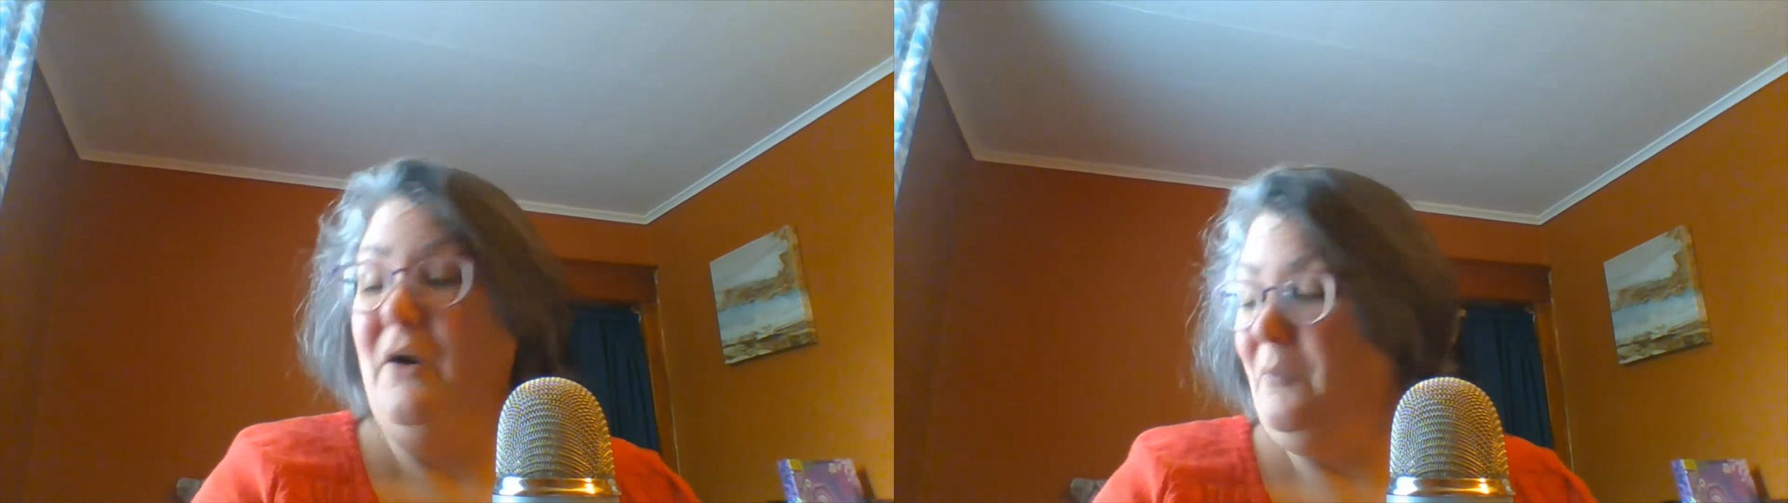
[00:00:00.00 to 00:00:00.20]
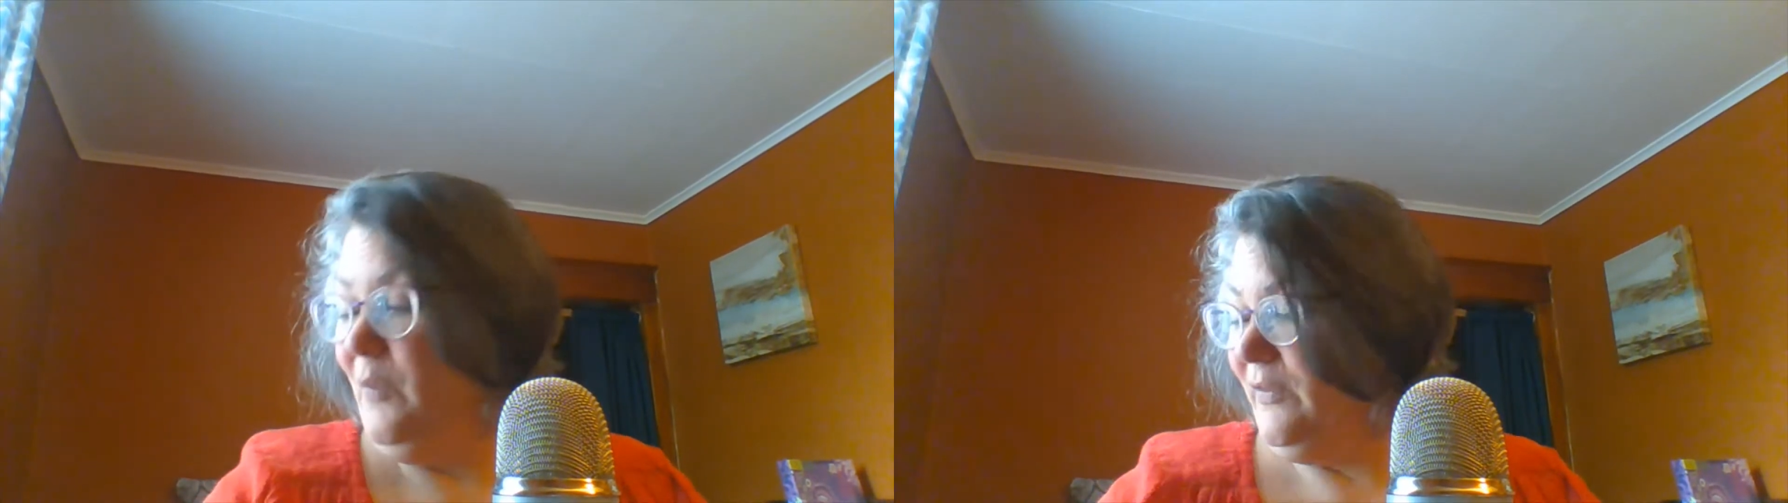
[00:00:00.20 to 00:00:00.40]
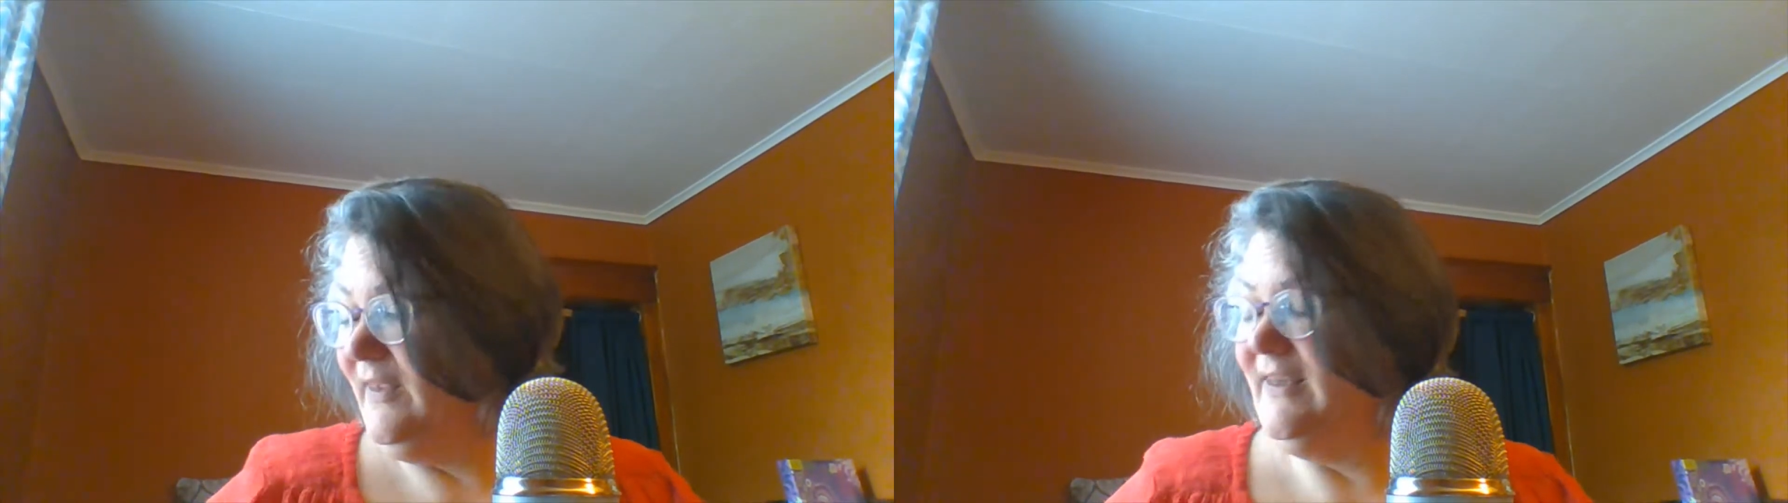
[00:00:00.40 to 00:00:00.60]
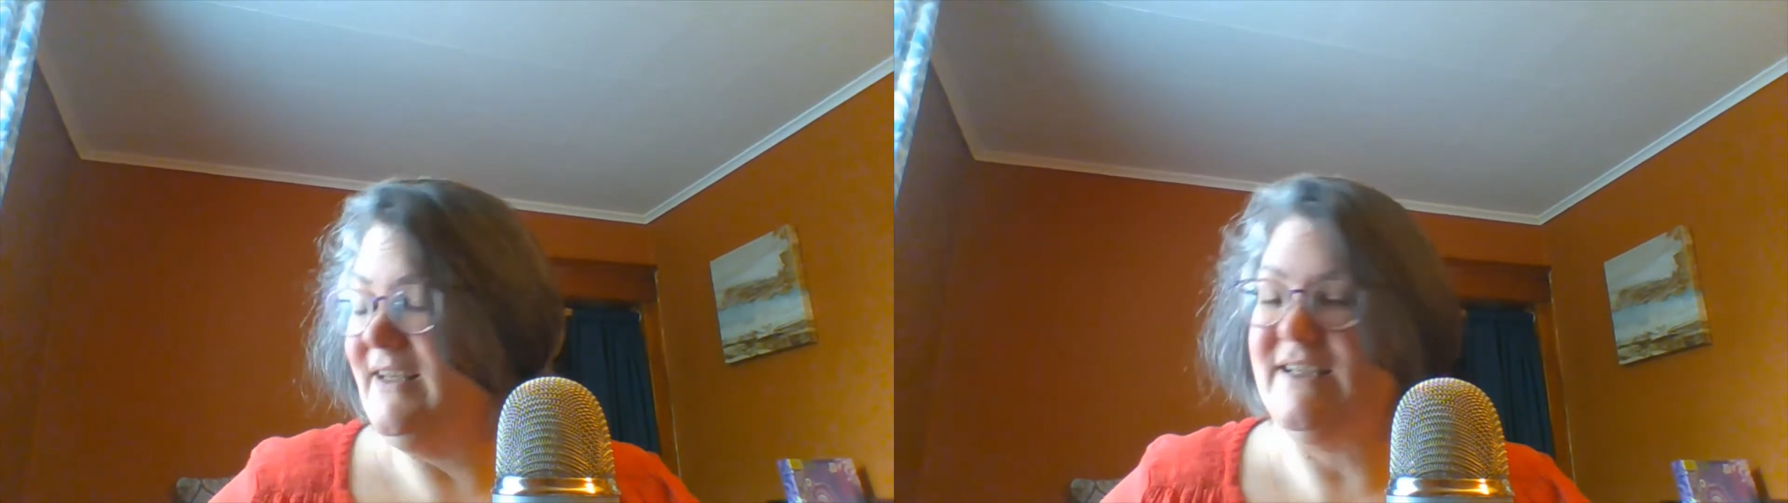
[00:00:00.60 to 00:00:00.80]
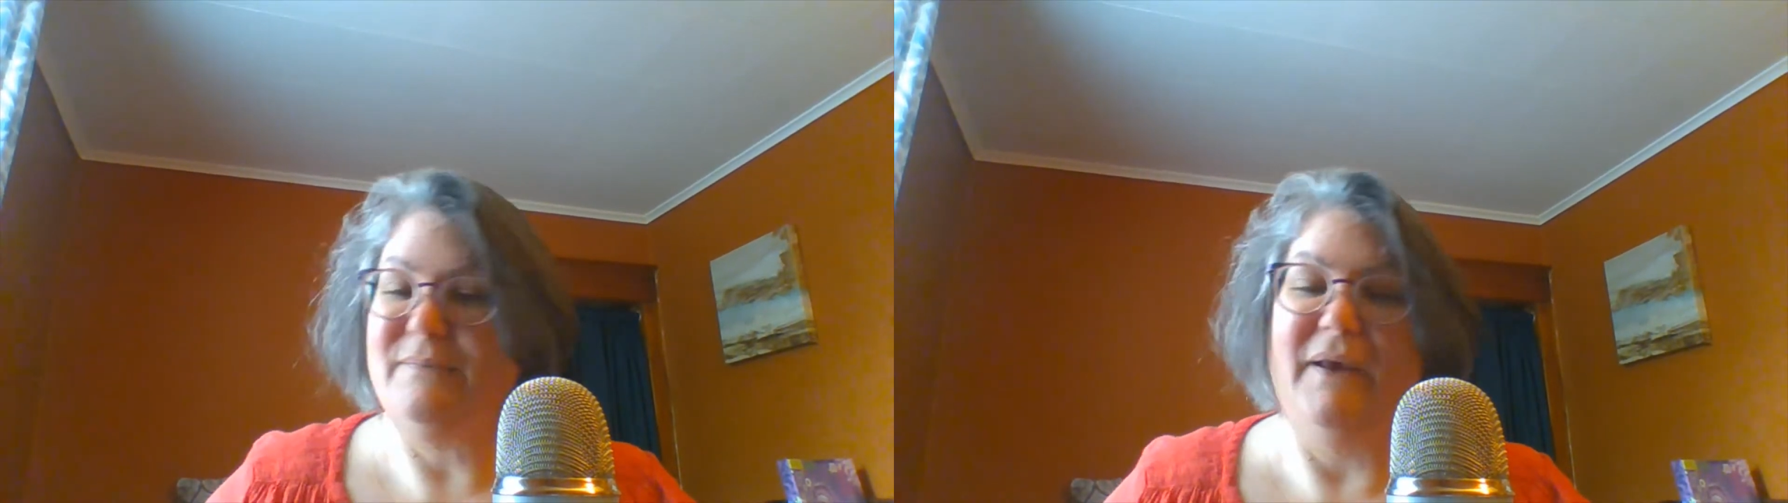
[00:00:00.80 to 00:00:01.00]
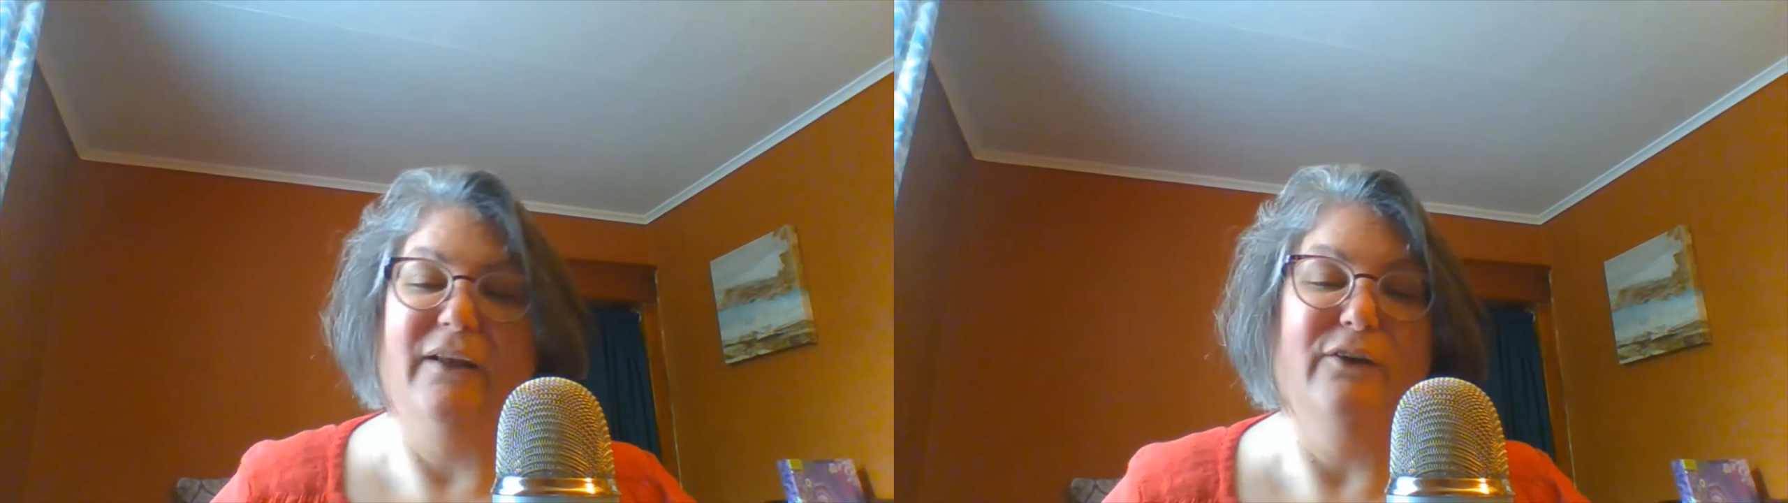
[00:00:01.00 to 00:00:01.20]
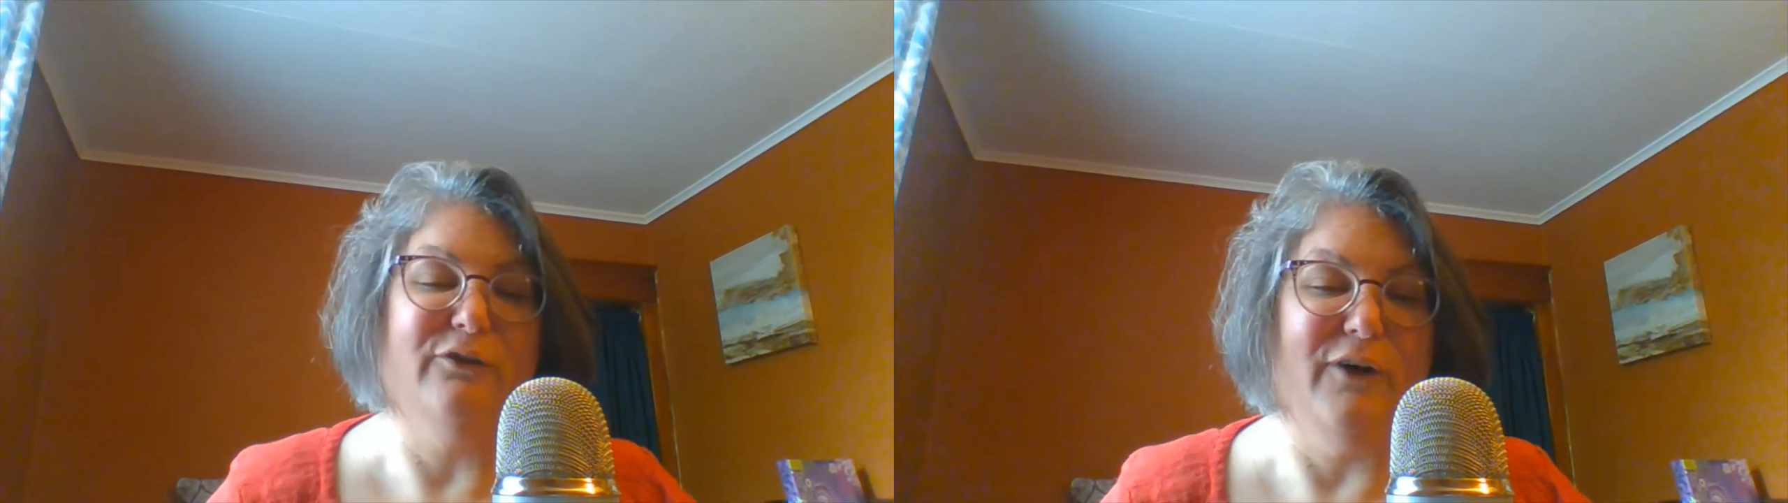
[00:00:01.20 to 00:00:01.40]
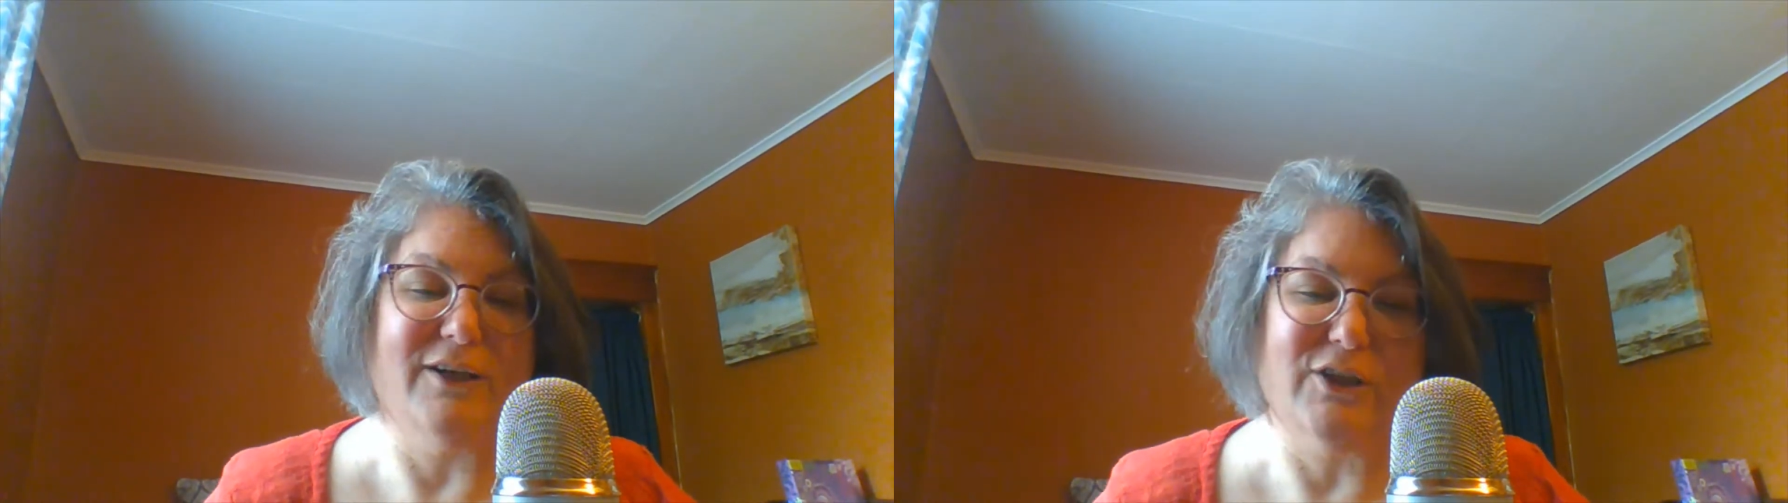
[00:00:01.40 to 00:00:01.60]
more than the smell of
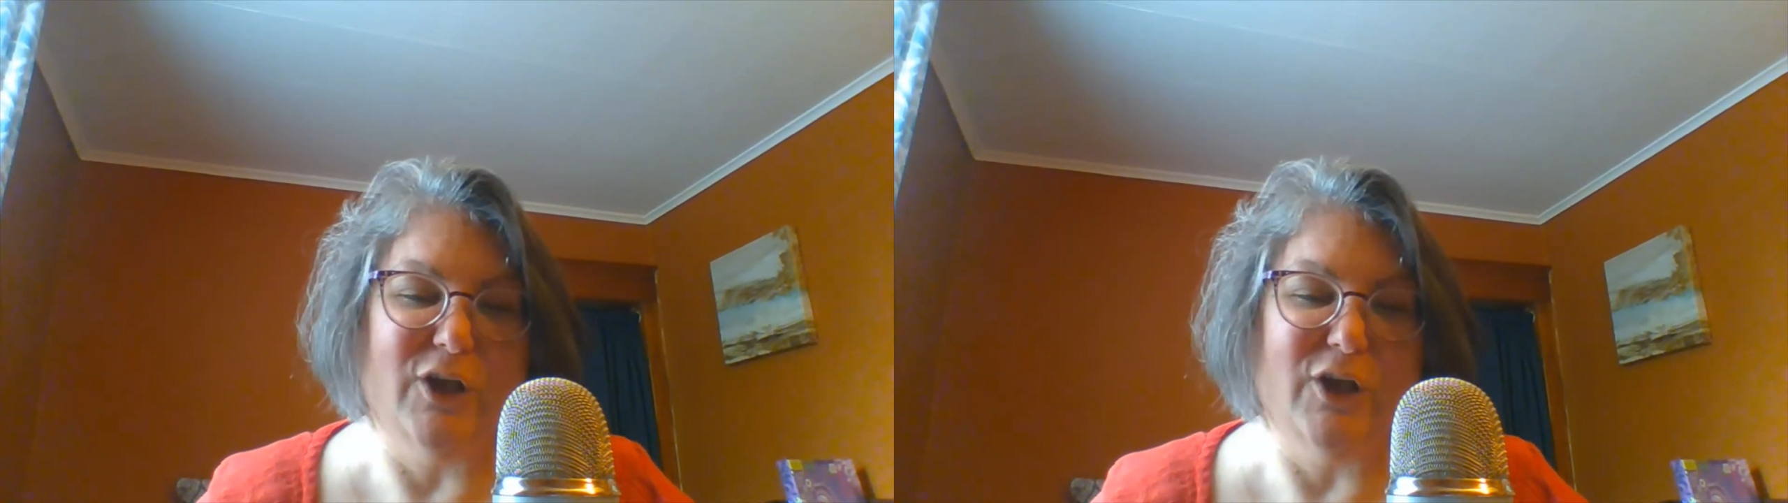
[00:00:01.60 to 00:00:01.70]
fresh